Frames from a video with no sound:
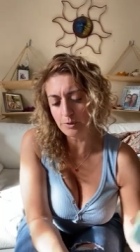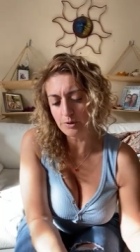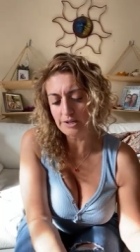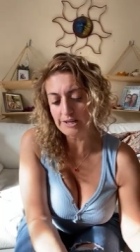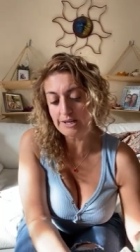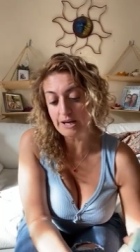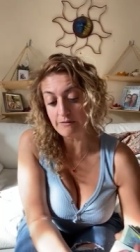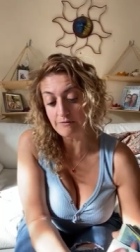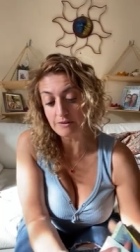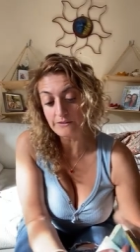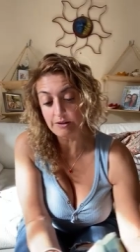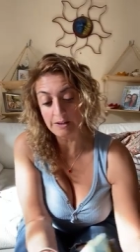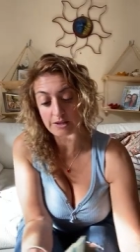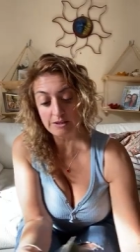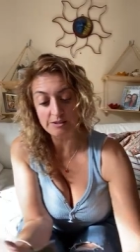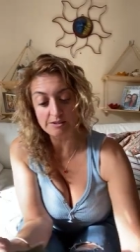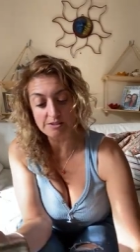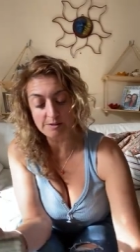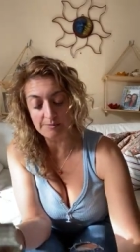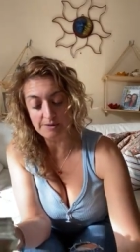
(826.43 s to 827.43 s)
Putting everything
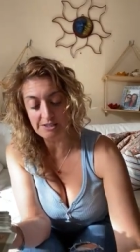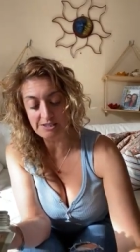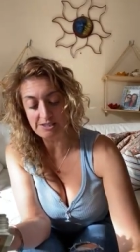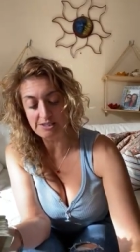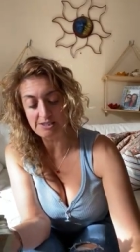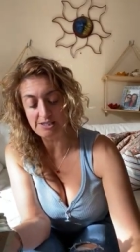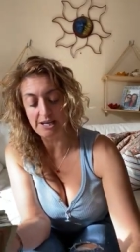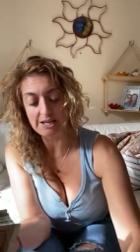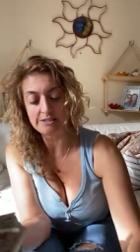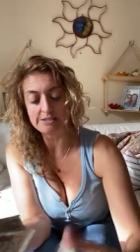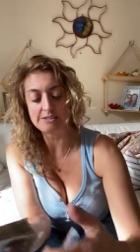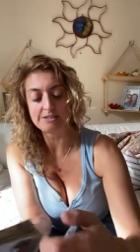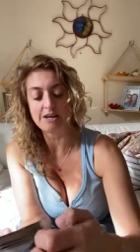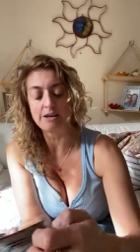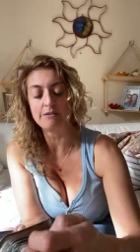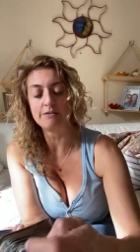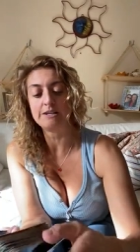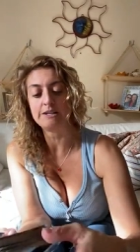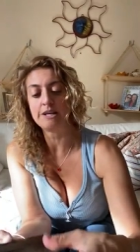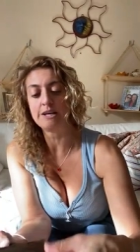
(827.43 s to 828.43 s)
into something. This is
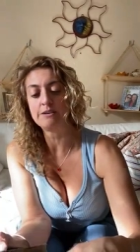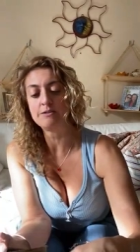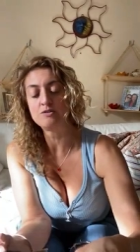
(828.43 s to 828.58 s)
Cancerian